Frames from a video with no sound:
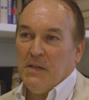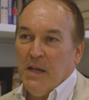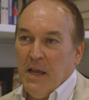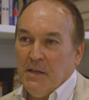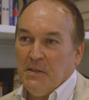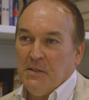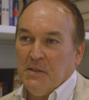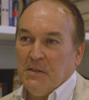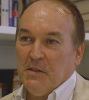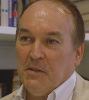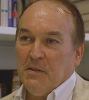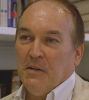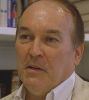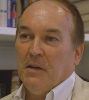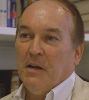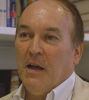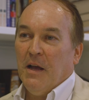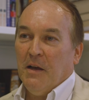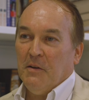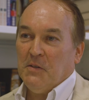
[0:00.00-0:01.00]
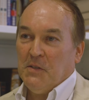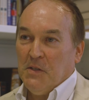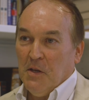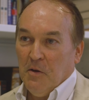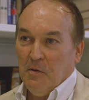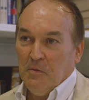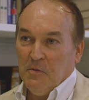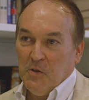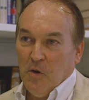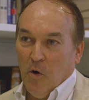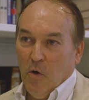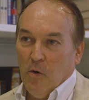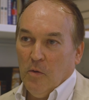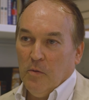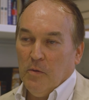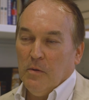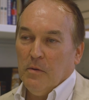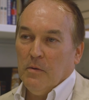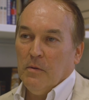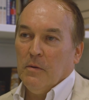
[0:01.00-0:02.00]
test ourselves
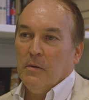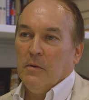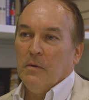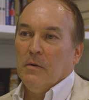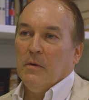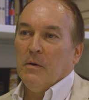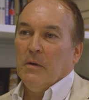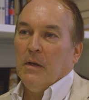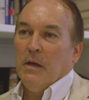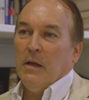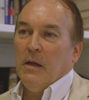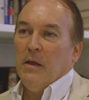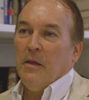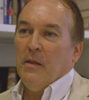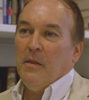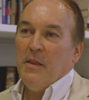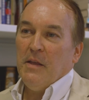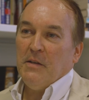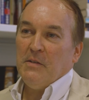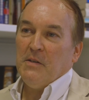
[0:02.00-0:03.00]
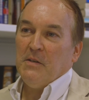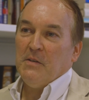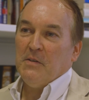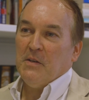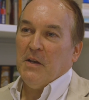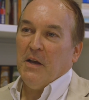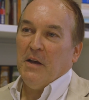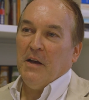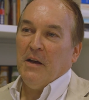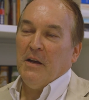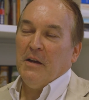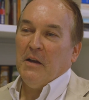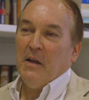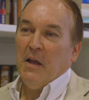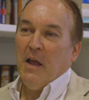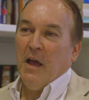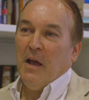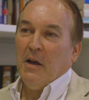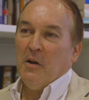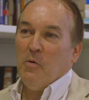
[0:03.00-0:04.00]
on? This is
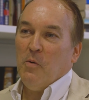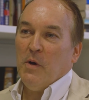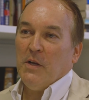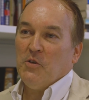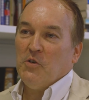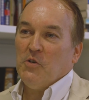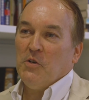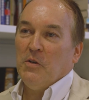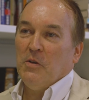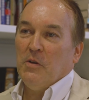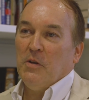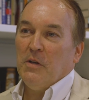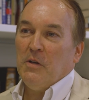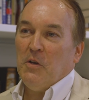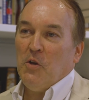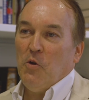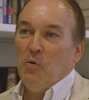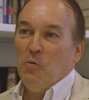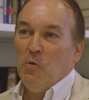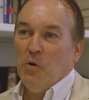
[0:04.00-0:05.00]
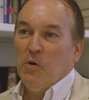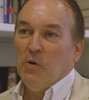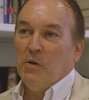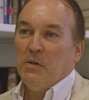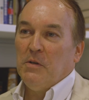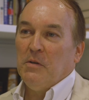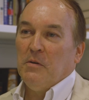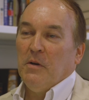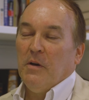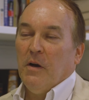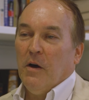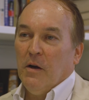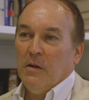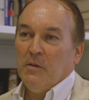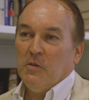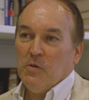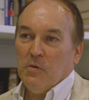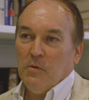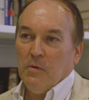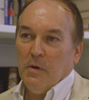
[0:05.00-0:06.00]
a question that you could
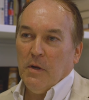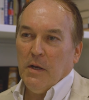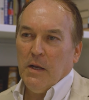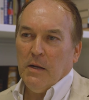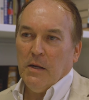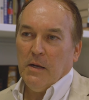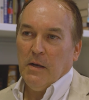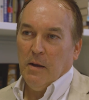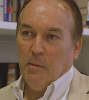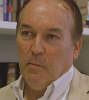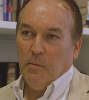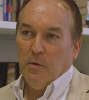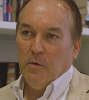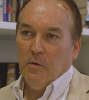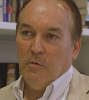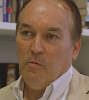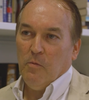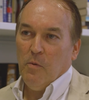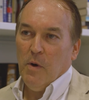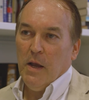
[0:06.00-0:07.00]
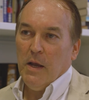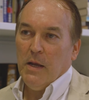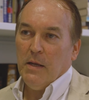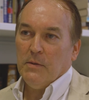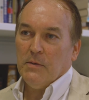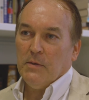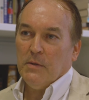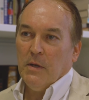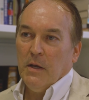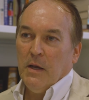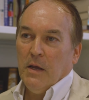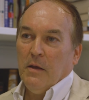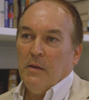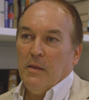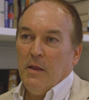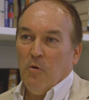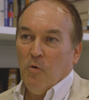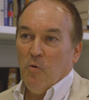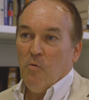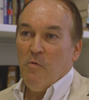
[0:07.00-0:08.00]
answer in a number of ways.
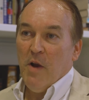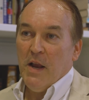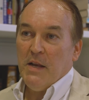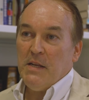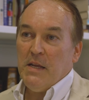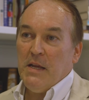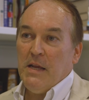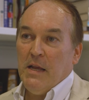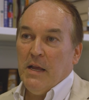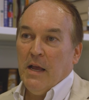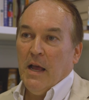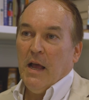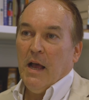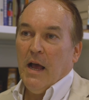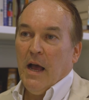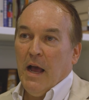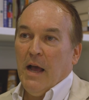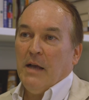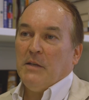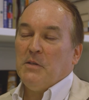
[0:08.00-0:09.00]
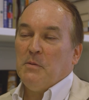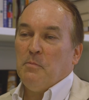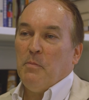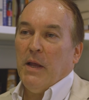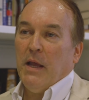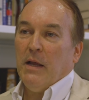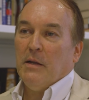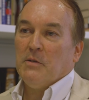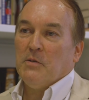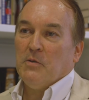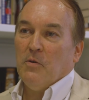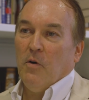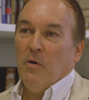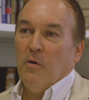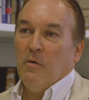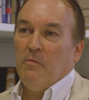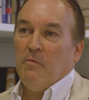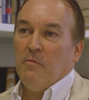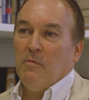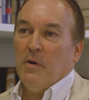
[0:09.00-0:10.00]
There are already aspects
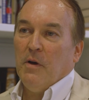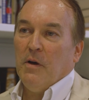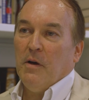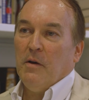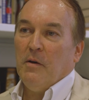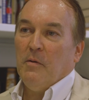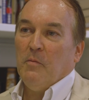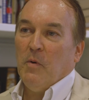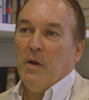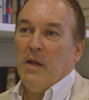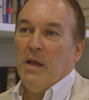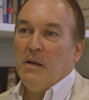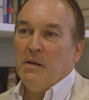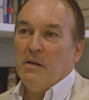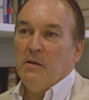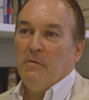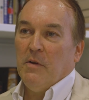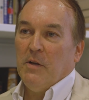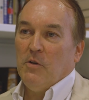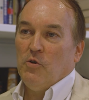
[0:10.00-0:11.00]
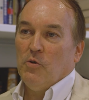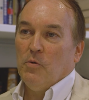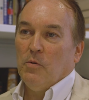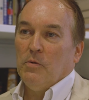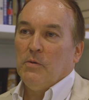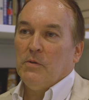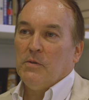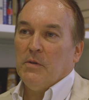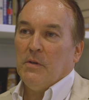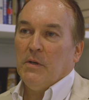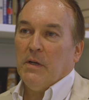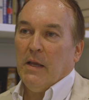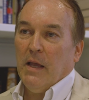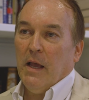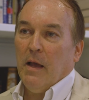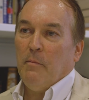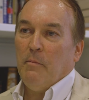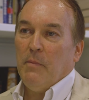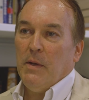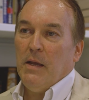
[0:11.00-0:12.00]
of individuals that
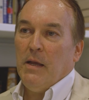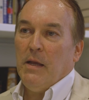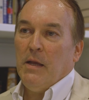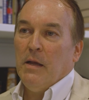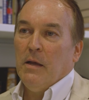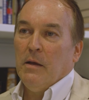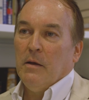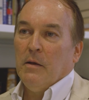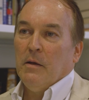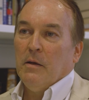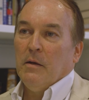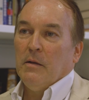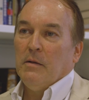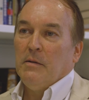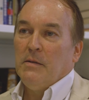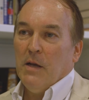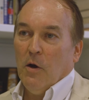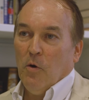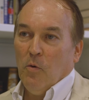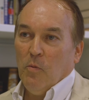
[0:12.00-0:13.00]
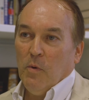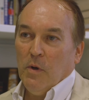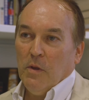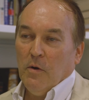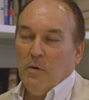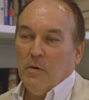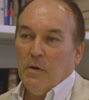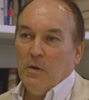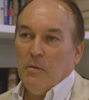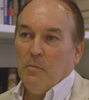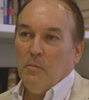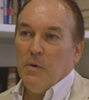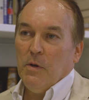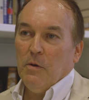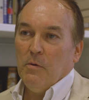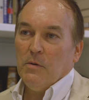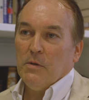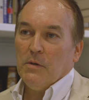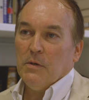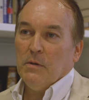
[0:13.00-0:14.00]
can be dealt with on
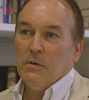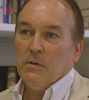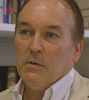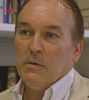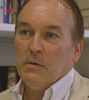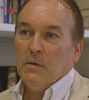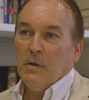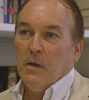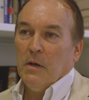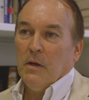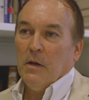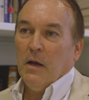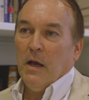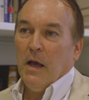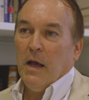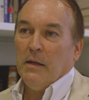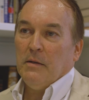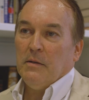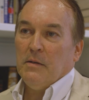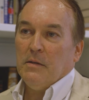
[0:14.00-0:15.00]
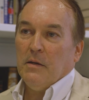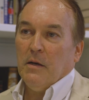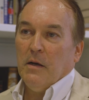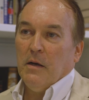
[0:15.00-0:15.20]
computers and